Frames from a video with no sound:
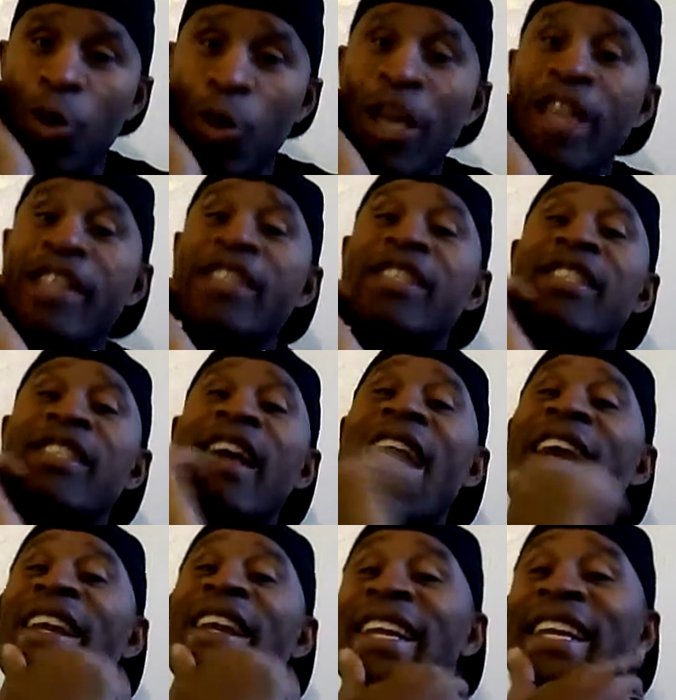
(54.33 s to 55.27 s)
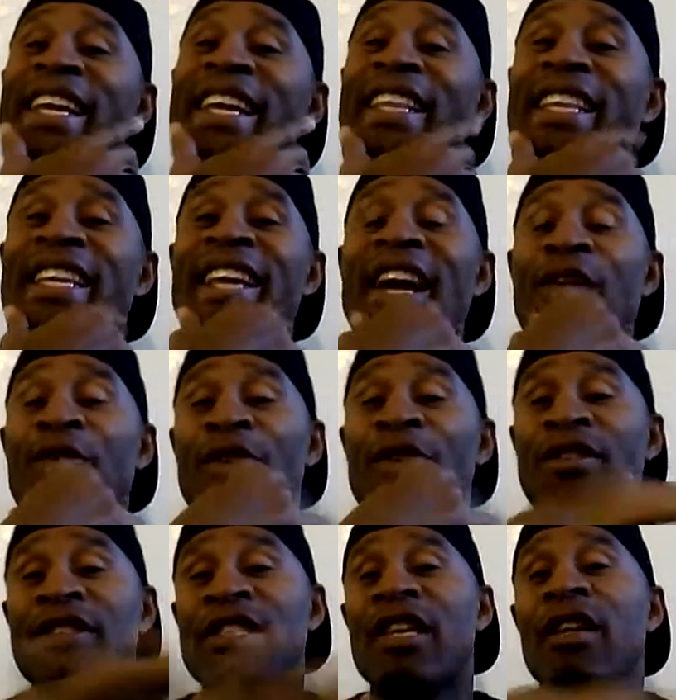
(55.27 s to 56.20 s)
we decided to get together
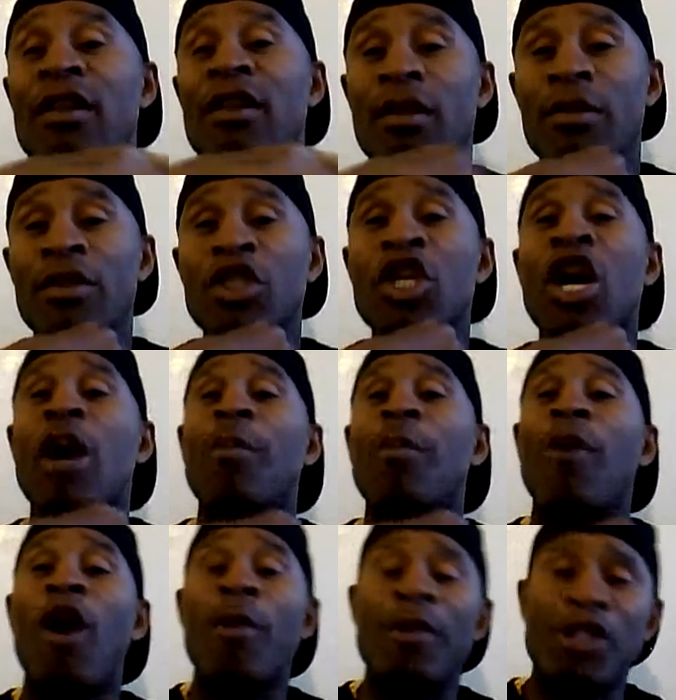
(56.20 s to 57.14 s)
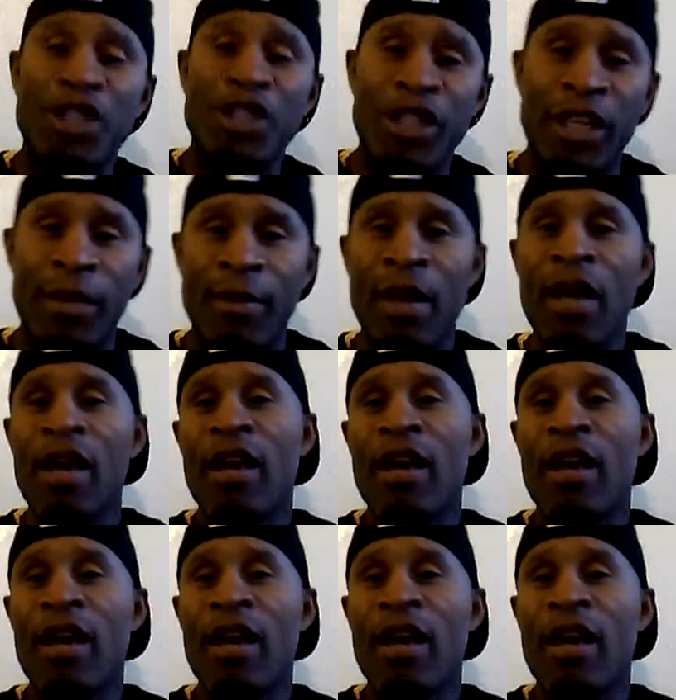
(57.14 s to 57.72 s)
and steal a gumball machine.